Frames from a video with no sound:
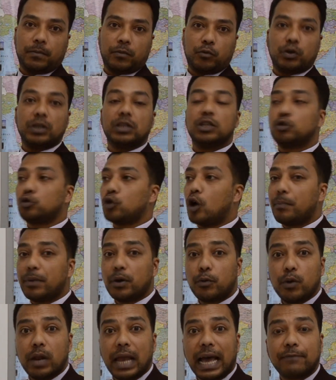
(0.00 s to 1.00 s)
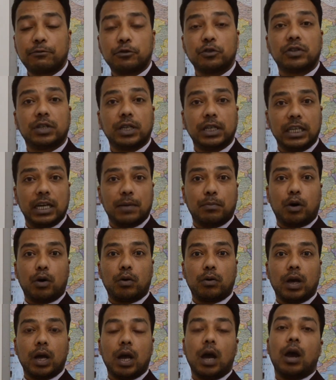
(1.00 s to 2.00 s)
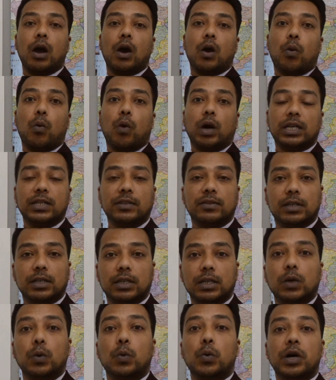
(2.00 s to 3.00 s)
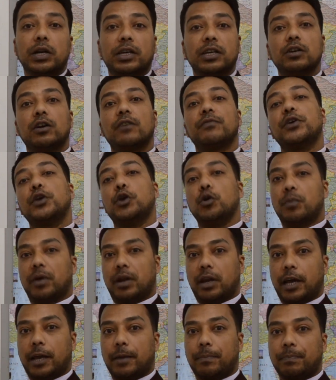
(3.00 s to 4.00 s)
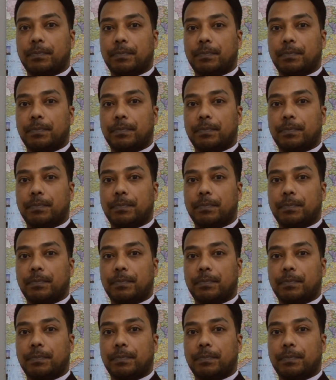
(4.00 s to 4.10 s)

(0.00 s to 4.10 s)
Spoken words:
So in this topic we will have to study about what is the working of the human eye.